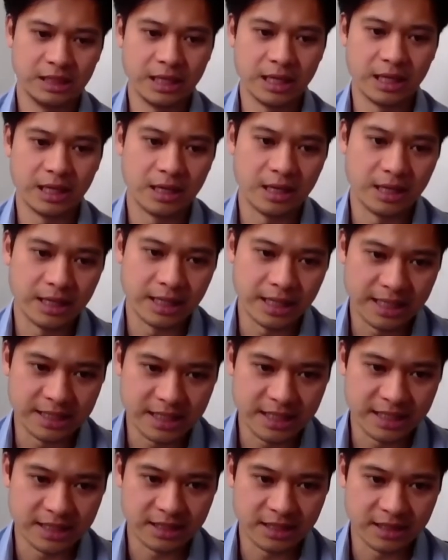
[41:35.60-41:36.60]

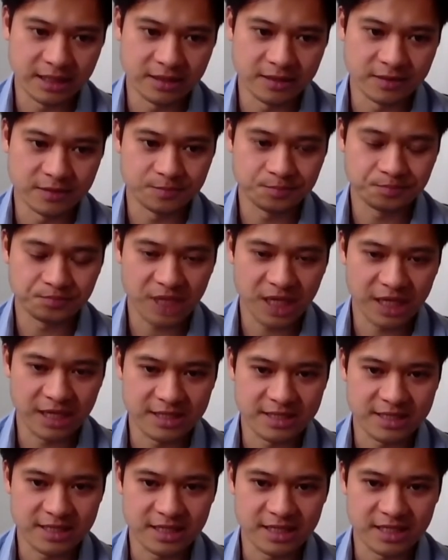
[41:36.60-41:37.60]

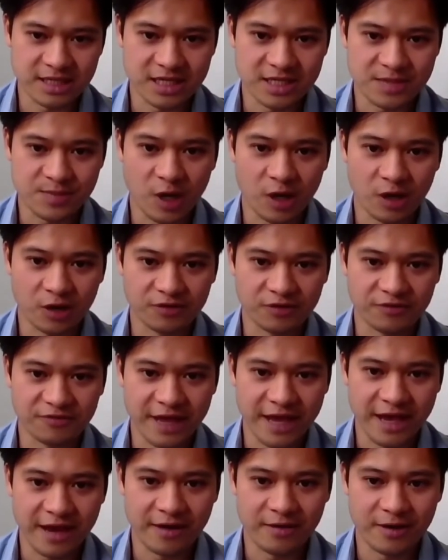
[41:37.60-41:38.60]
as part of
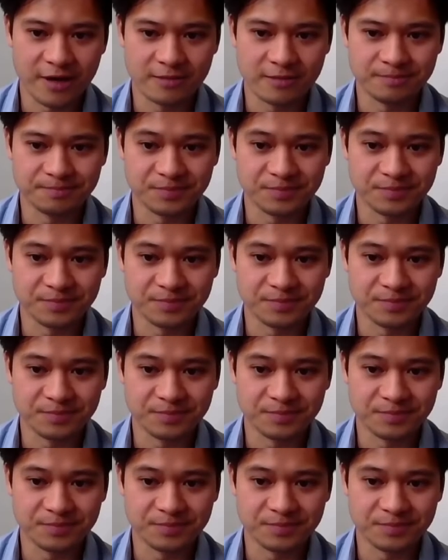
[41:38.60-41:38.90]
their